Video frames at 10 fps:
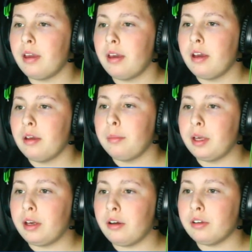
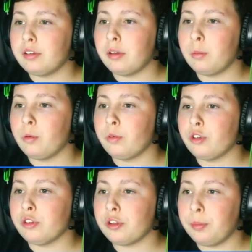Because it will
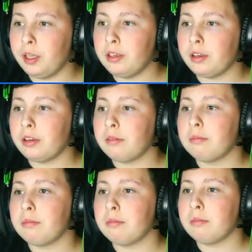reduce the bleeding.
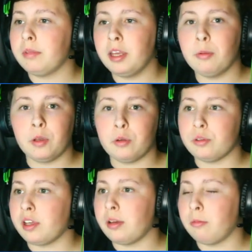Anyone knows
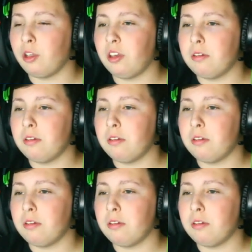that, really.